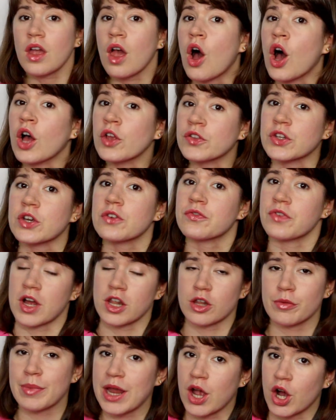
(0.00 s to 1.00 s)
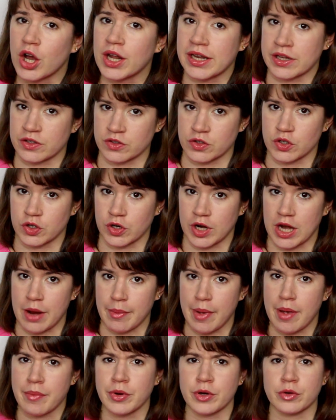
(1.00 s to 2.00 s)
Also, follow me on
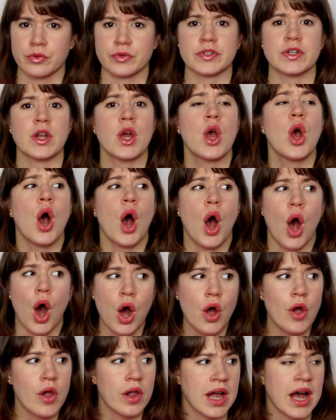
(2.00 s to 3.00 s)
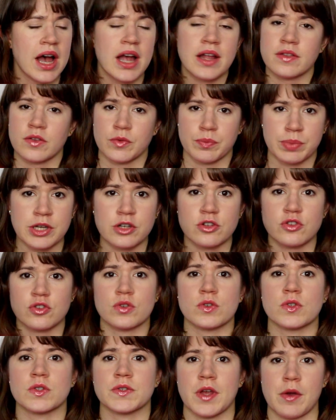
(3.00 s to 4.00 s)
Instagram. I post all kinds of
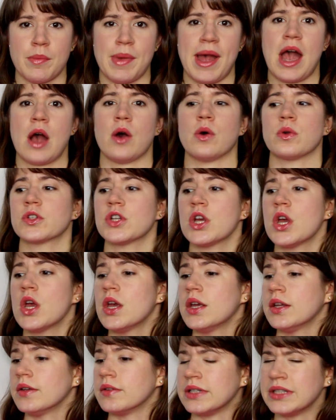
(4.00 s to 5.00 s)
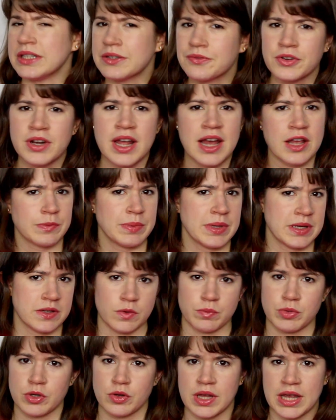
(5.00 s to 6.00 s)
pictures about different aspects
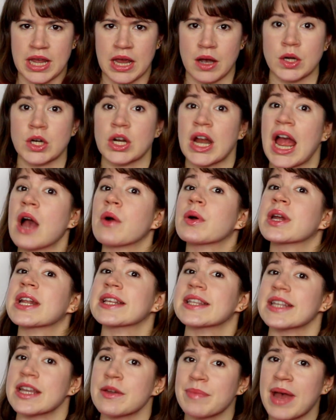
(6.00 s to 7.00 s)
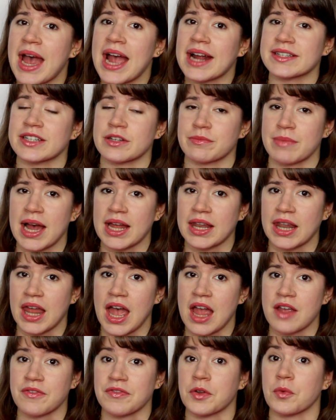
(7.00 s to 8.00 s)
of BeautyCounter, how it has impacted my
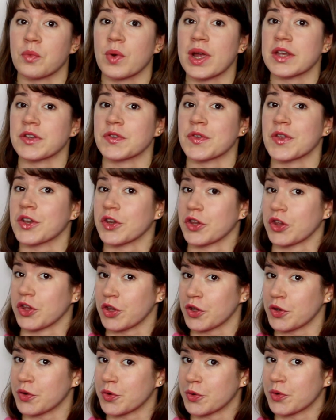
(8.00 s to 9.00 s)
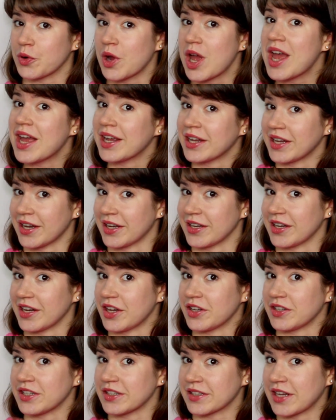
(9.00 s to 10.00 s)
life, and ways that you can
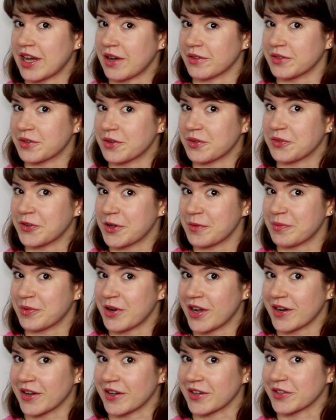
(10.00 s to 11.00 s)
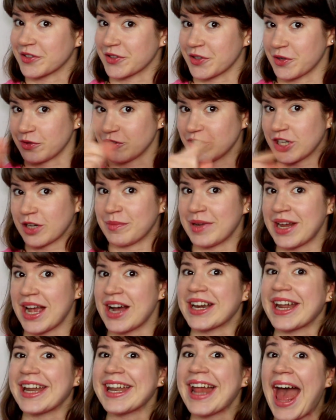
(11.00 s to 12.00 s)
get discounted or free products. So check me
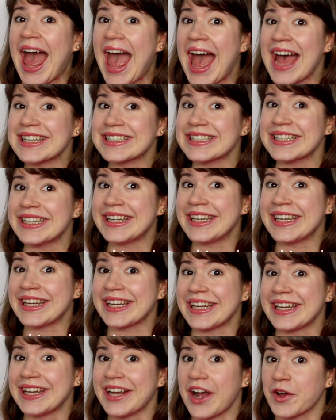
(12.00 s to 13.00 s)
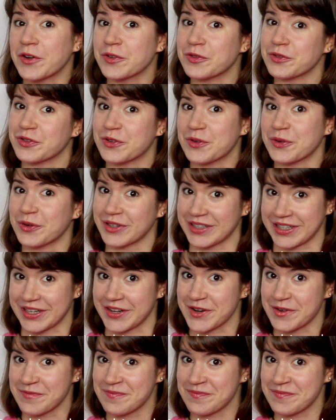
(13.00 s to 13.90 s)
out at @Inky_dear.